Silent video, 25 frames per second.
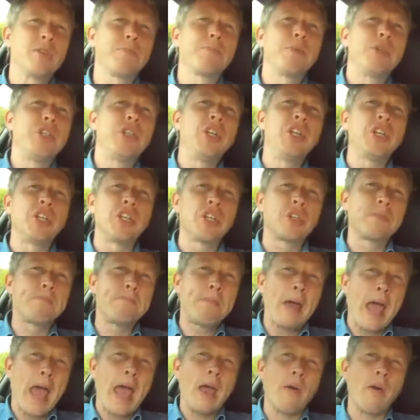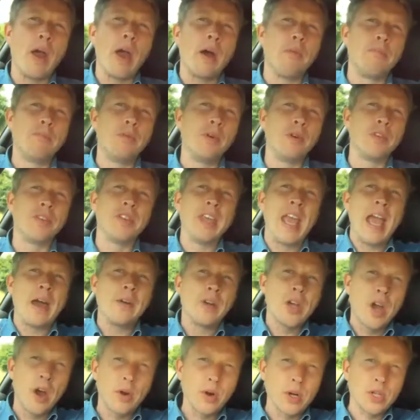its prodigious power output, the
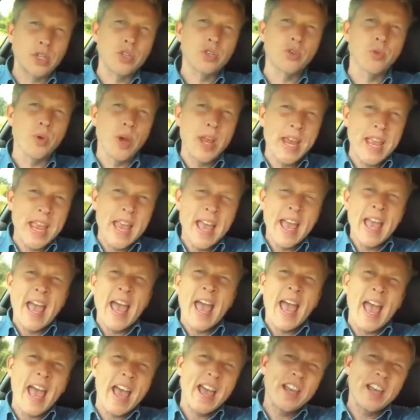Audi RS3